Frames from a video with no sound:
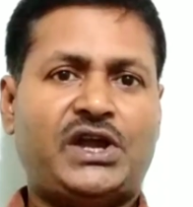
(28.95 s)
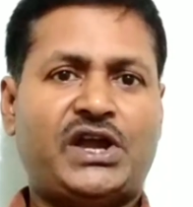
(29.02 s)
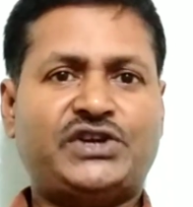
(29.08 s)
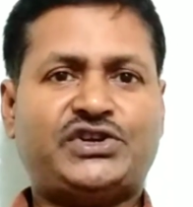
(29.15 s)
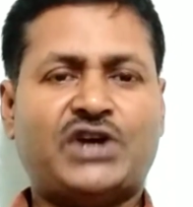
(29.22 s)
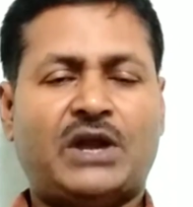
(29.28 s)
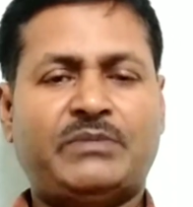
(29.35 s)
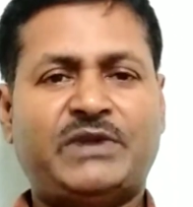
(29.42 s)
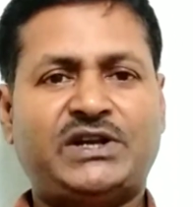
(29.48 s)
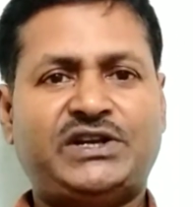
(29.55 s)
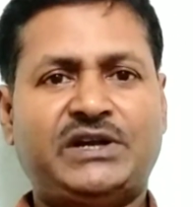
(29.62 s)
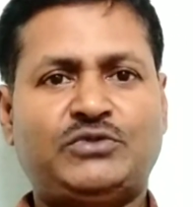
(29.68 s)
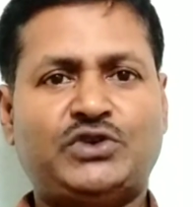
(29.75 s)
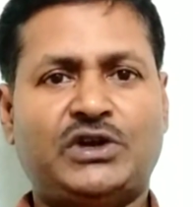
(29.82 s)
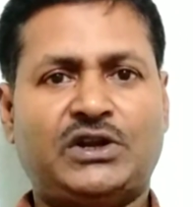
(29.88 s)
It shall be
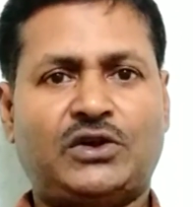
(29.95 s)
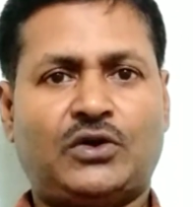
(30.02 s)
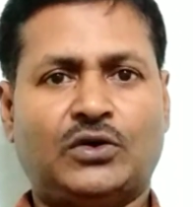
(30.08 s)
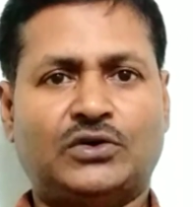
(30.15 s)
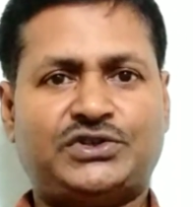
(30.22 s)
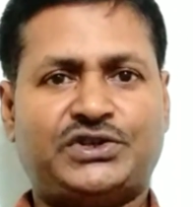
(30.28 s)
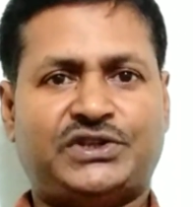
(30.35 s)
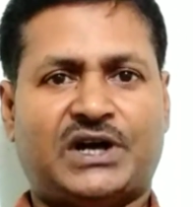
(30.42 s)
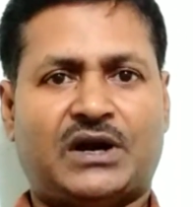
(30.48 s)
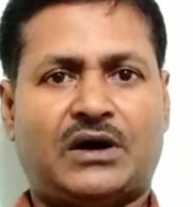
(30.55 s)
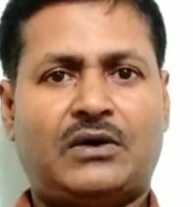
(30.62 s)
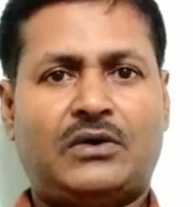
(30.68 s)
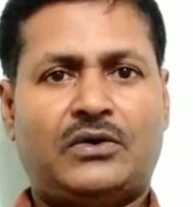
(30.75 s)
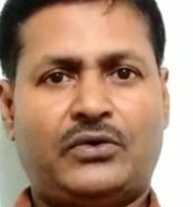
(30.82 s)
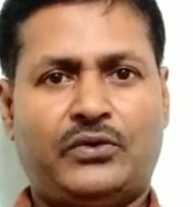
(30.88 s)
deemed to include the
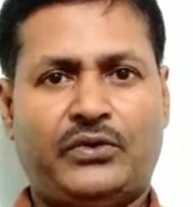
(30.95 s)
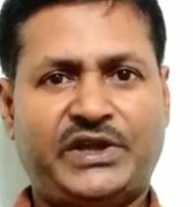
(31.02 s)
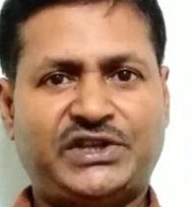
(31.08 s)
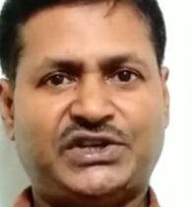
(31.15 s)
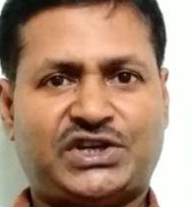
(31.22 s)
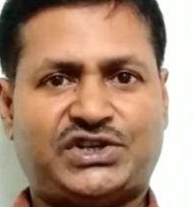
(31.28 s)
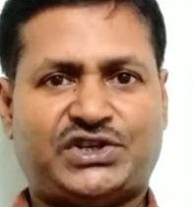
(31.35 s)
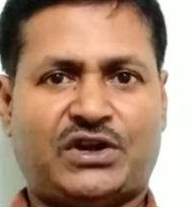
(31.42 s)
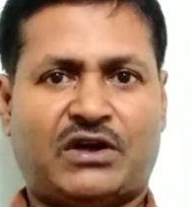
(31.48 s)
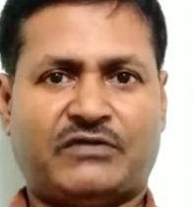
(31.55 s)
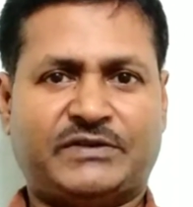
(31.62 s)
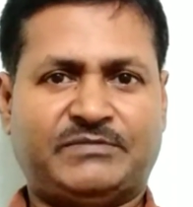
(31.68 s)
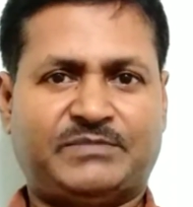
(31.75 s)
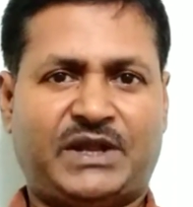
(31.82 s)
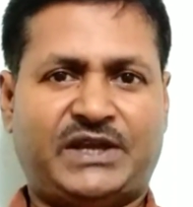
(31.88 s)
rejection
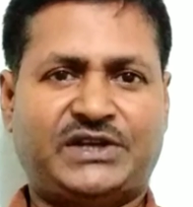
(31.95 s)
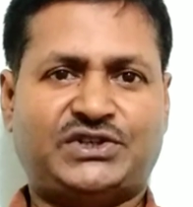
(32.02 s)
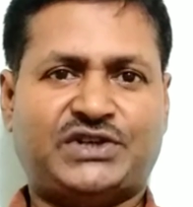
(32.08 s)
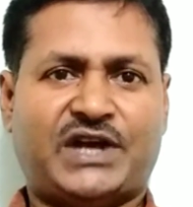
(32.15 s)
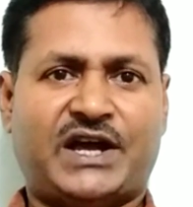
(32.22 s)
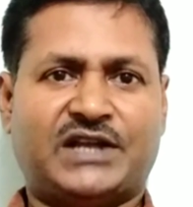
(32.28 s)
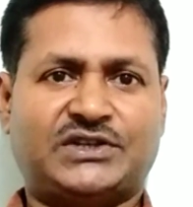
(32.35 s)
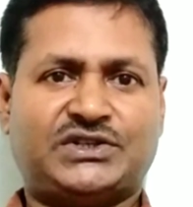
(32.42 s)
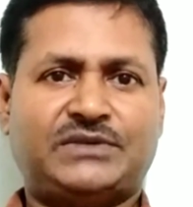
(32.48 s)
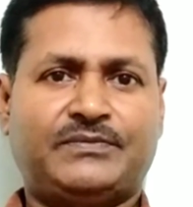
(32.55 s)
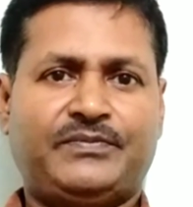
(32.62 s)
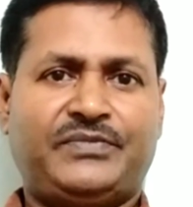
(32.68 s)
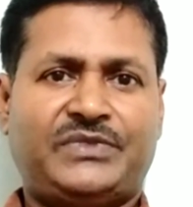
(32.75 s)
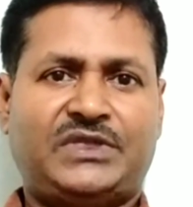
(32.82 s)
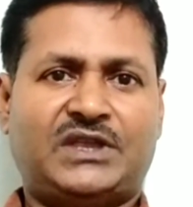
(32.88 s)
of a plaint and
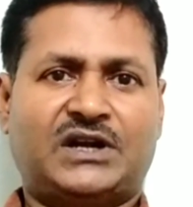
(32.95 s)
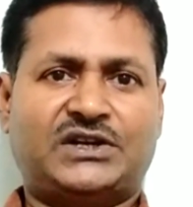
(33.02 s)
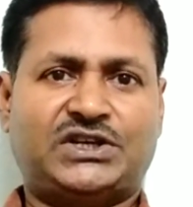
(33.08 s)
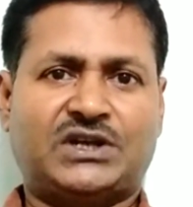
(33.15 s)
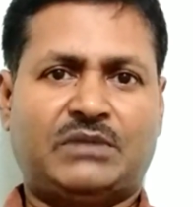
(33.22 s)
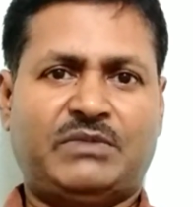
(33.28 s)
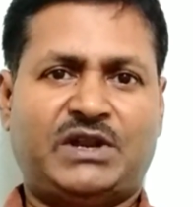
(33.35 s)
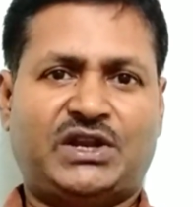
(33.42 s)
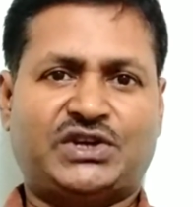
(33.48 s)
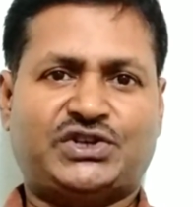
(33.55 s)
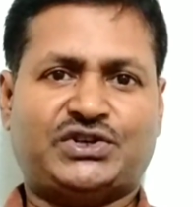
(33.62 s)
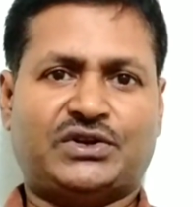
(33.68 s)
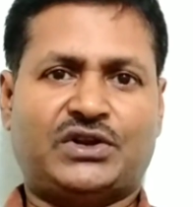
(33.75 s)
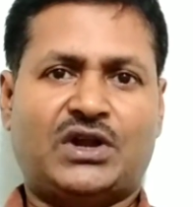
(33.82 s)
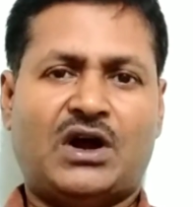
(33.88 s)
the
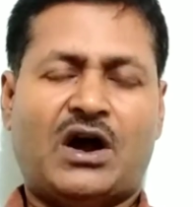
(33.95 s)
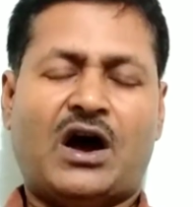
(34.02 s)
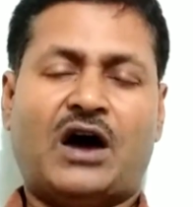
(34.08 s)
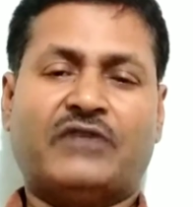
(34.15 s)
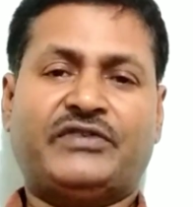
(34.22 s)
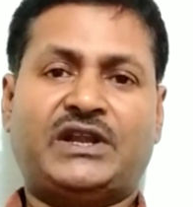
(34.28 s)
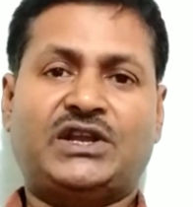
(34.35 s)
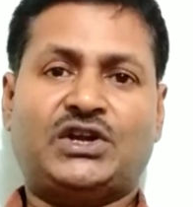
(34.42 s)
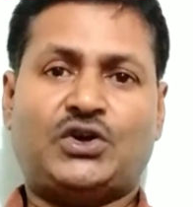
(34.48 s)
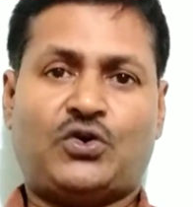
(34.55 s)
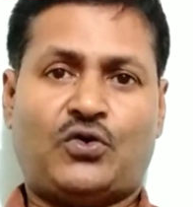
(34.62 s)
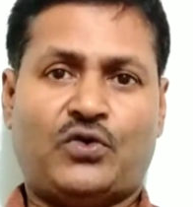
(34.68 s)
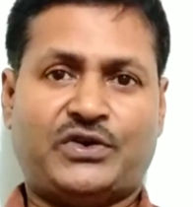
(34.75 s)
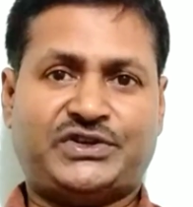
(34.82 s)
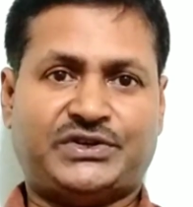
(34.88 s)
determination of any
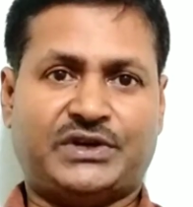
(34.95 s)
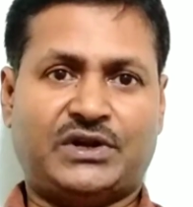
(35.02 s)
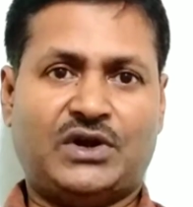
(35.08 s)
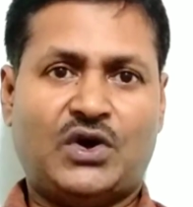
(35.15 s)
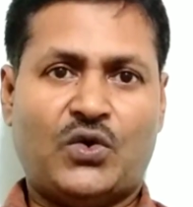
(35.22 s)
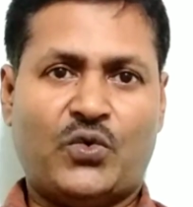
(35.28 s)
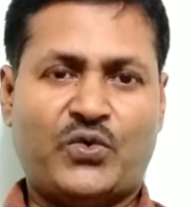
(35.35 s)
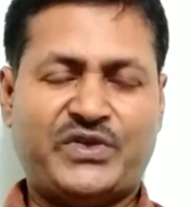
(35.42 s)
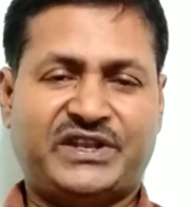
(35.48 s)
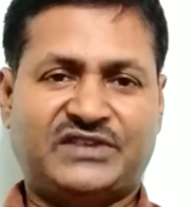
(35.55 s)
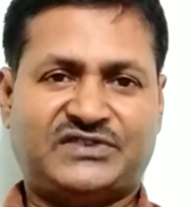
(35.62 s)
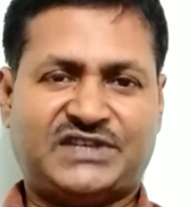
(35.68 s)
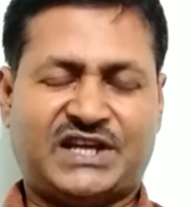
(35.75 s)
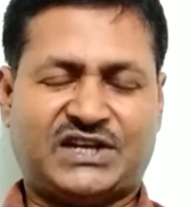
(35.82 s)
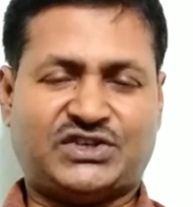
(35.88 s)
question within
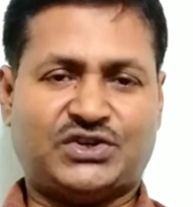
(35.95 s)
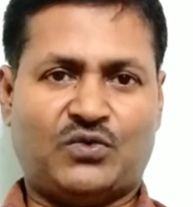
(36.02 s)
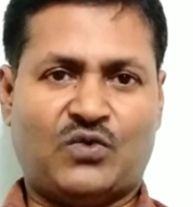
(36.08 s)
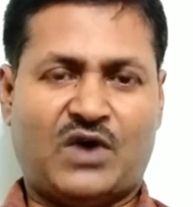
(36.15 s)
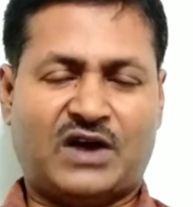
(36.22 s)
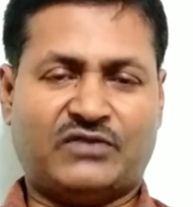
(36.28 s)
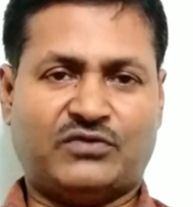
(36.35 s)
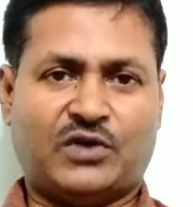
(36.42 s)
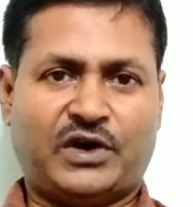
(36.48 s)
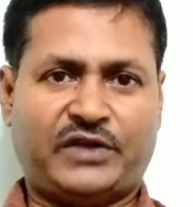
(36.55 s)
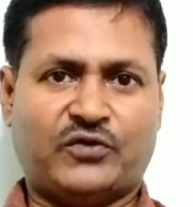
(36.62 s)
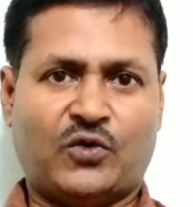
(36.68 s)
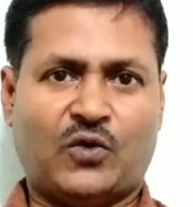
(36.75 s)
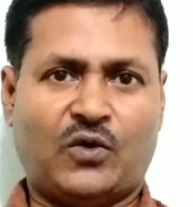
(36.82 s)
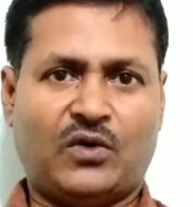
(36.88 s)
Section
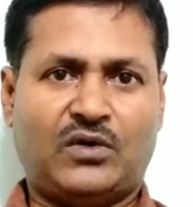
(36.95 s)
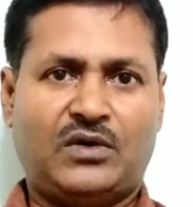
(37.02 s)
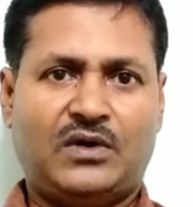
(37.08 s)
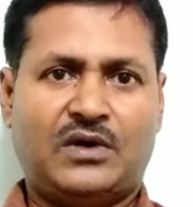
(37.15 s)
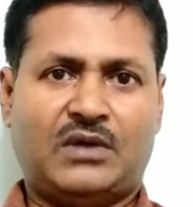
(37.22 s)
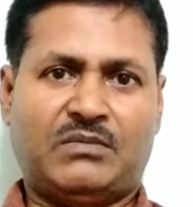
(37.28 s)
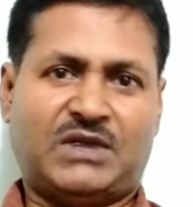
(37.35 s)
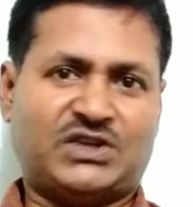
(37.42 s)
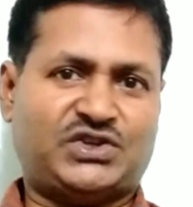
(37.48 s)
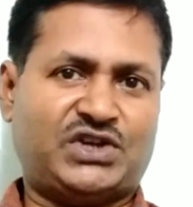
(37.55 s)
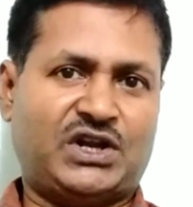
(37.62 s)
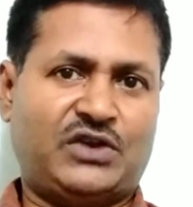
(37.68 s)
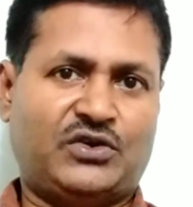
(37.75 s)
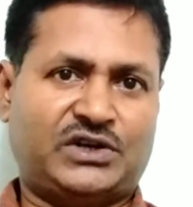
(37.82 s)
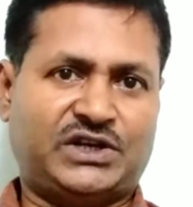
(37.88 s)
144, but
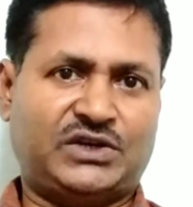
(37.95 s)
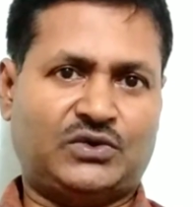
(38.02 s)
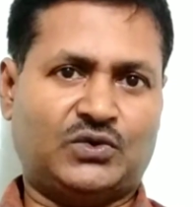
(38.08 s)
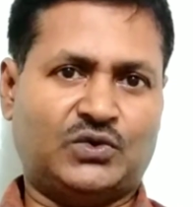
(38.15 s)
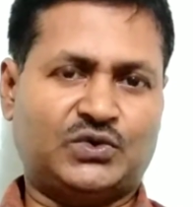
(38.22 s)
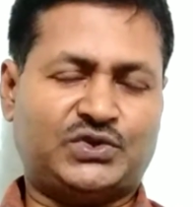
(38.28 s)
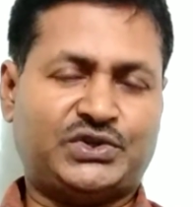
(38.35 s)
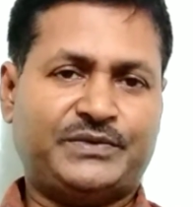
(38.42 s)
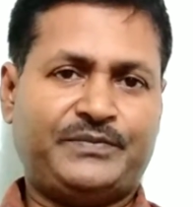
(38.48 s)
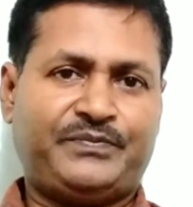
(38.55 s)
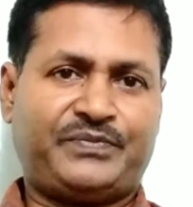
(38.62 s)
shall not include